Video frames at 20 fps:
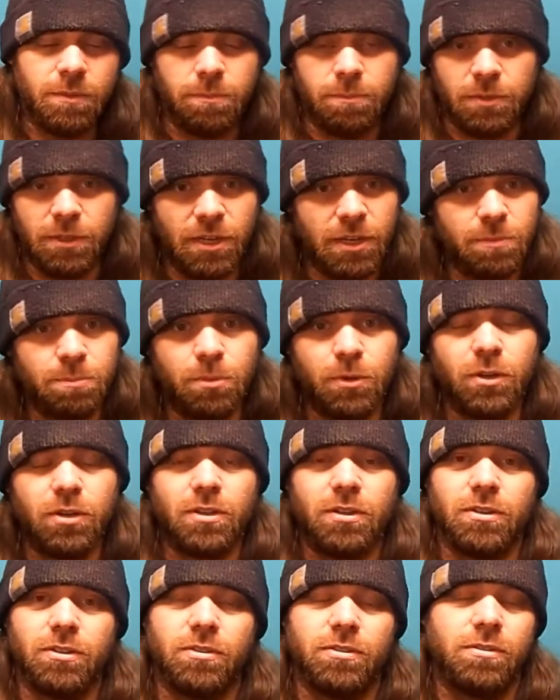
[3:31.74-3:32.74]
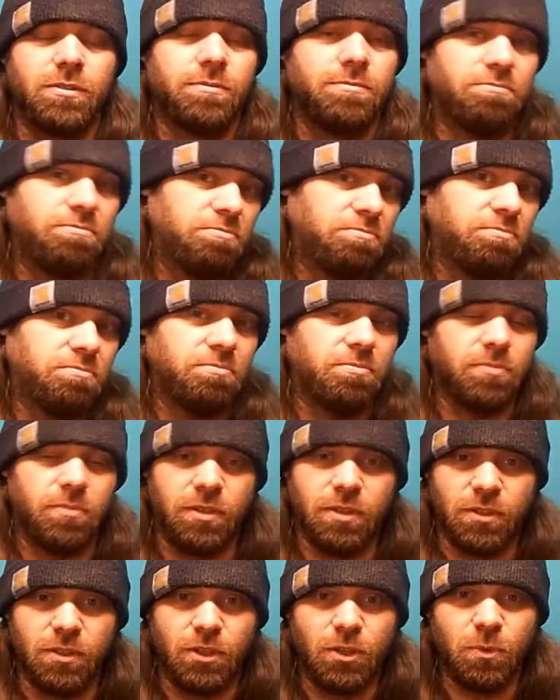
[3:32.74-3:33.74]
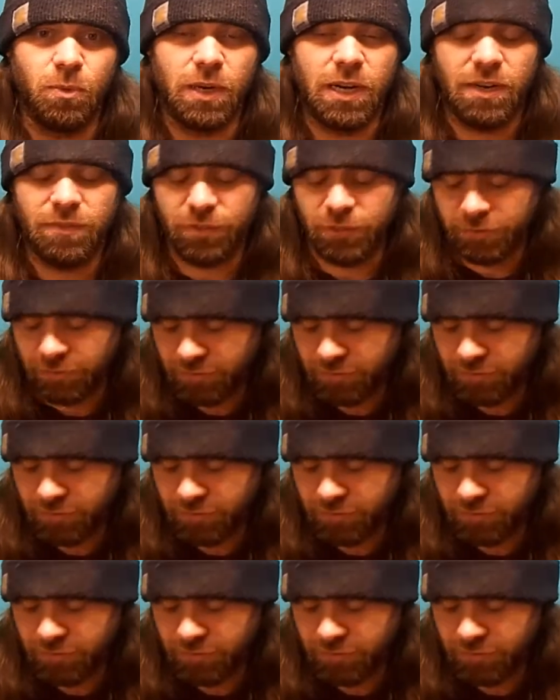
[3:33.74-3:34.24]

get a book or do whatever.